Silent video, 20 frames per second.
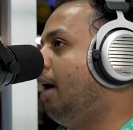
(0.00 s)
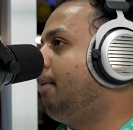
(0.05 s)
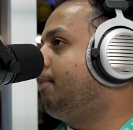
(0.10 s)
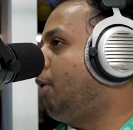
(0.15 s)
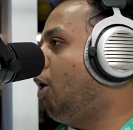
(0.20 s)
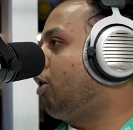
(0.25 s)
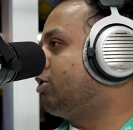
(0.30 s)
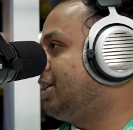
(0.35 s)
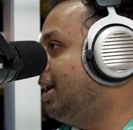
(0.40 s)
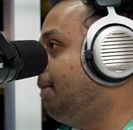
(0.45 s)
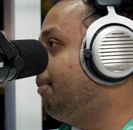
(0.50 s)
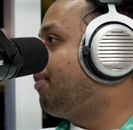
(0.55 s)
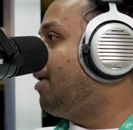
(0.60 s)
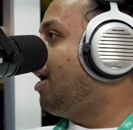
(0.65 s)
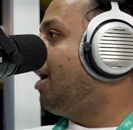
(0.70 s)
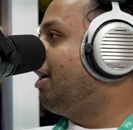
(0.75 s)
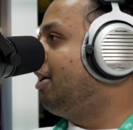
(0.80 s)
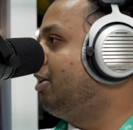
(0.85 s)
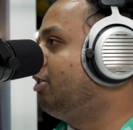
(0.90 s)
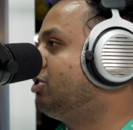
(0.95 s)
proxy
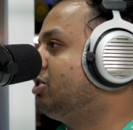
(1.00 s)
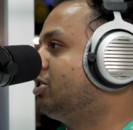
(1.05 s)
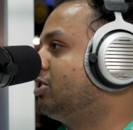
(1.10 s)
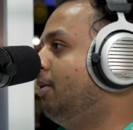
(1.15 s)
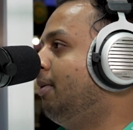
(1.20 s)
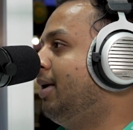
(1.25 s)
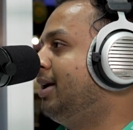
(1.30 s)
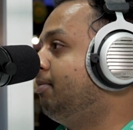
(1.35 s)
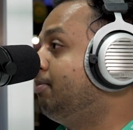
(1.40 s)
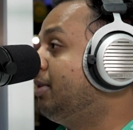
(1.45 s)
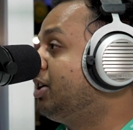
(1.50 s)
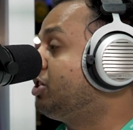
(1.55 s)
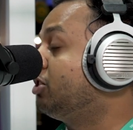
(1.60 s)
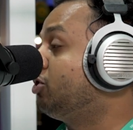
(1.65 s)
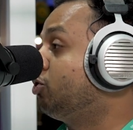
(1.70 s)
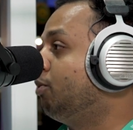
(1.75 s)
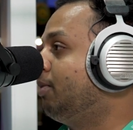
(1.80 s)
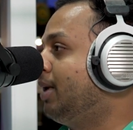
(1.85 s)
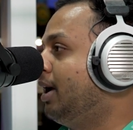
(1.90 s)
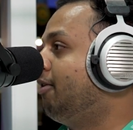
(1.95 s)
empire you just mentioned
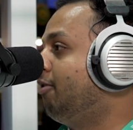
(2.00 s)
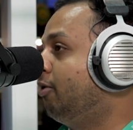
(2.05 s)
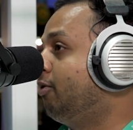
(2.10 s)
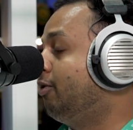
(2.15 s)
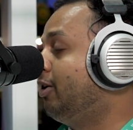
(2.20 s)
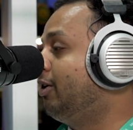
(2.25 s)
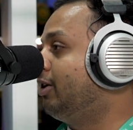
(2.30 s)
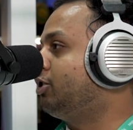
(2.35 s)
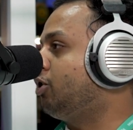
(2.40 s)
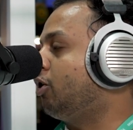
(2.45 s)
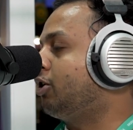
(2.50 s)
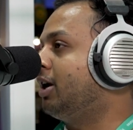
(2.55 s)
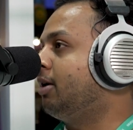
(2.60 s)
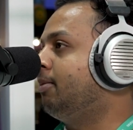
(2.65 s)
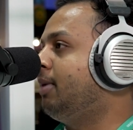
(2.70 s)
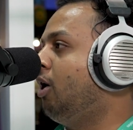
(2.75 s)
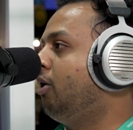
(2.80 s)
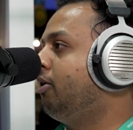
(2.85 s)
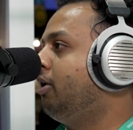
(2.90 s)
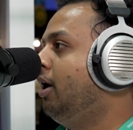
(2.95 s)
to me, we were talking
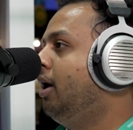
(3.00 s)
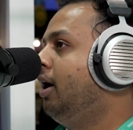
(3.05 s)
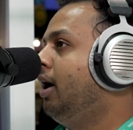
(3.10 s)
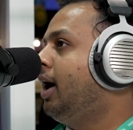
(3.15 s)
about,